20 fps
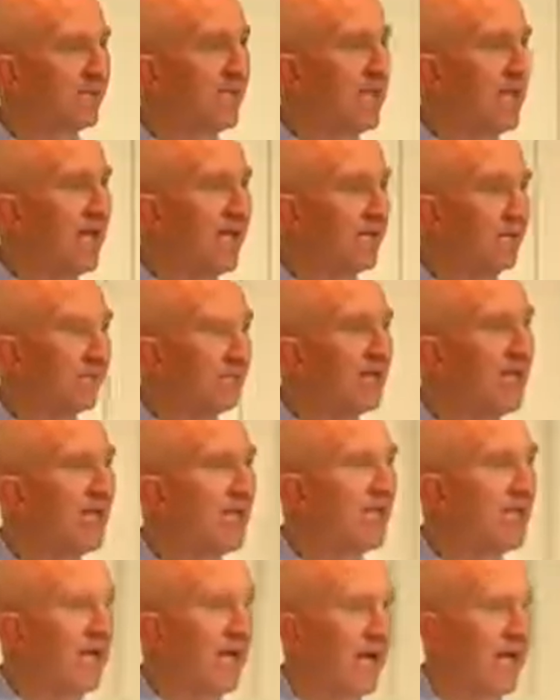a lot of
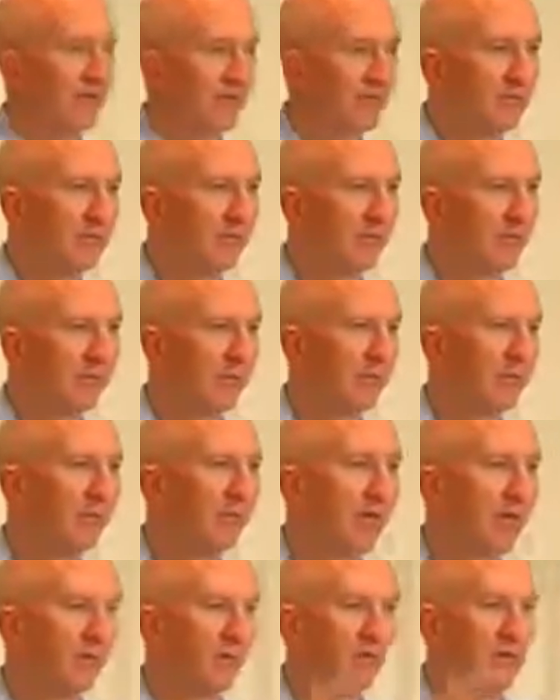back and forth.
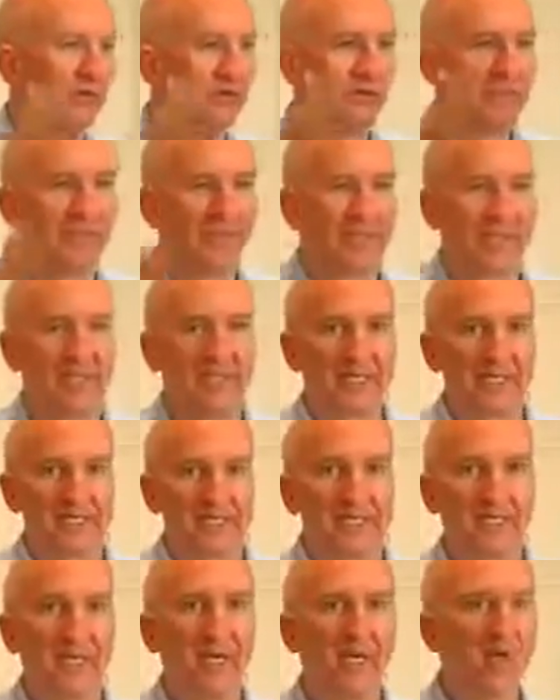Well, we're doing it
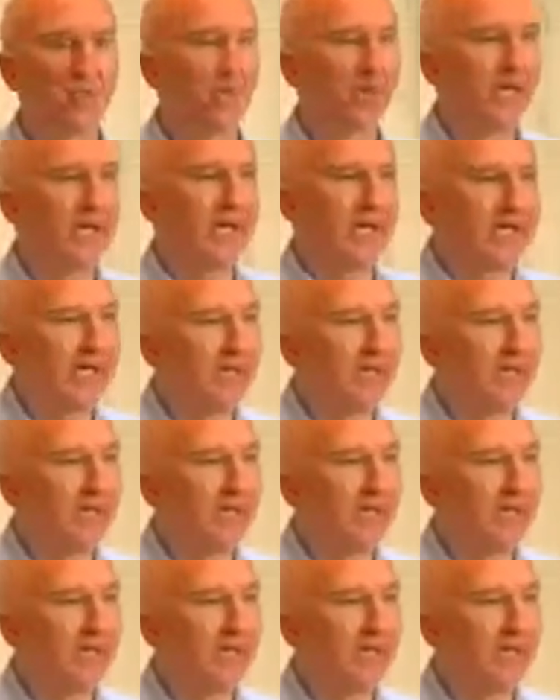this way